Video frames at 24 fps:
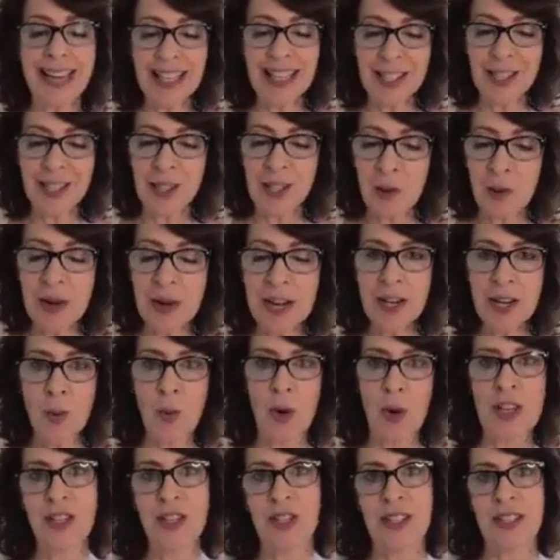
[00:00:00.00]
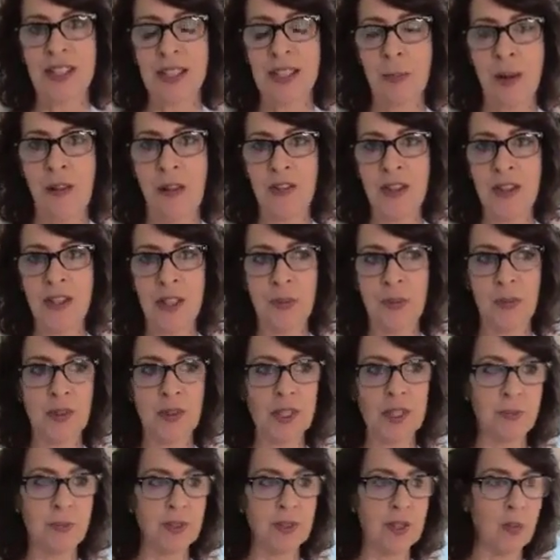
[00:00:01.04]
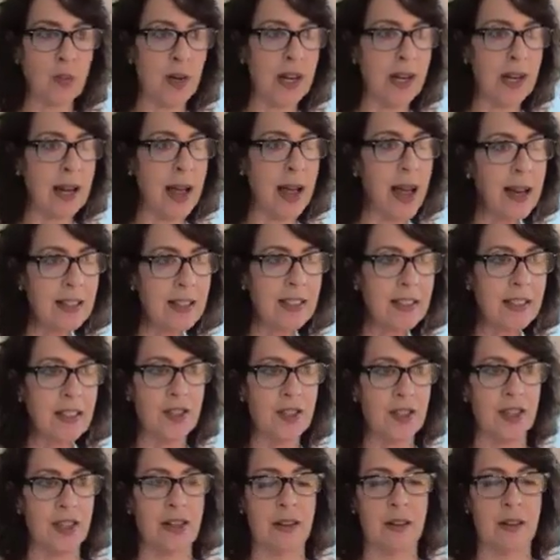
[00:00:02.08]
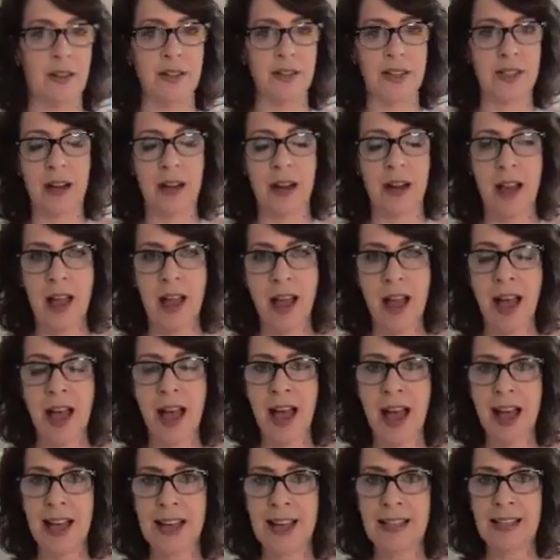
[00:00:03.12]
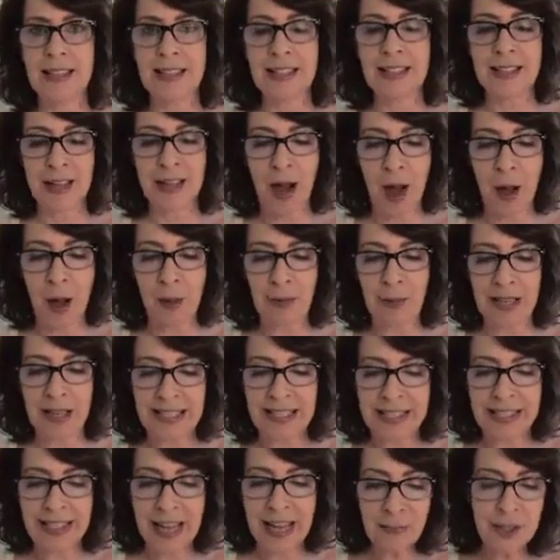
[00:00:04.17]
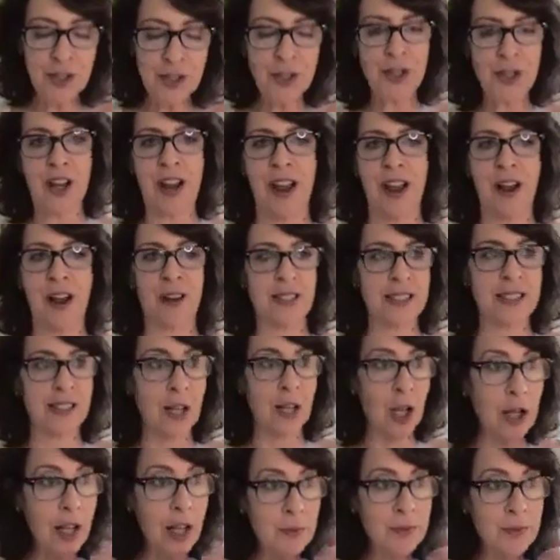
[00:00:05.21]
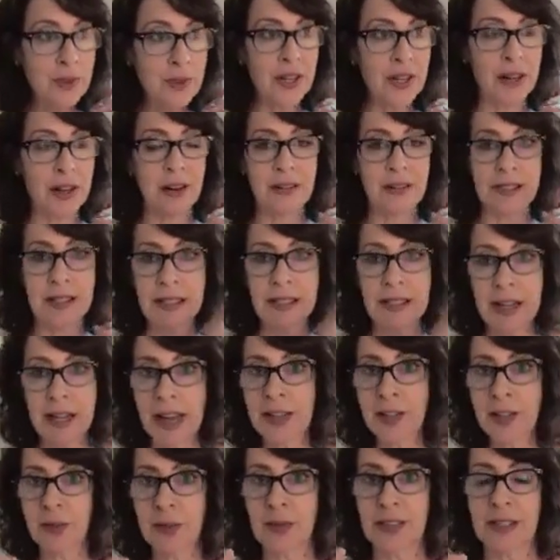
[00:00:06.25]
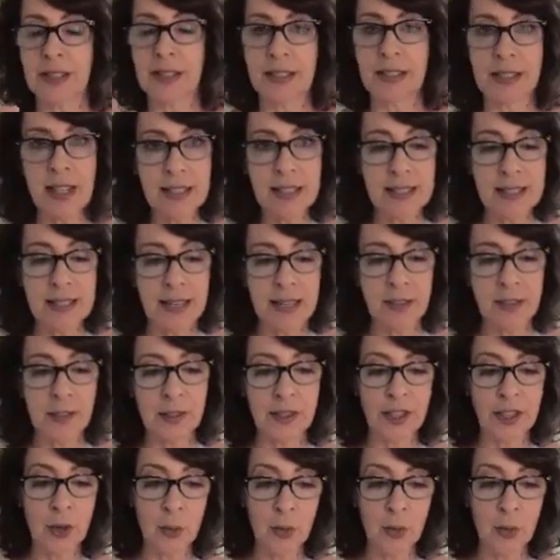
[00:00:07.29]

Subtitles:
I get so many questions about the difference between accent chairs and demi chairs and club chairs and diners and side diners.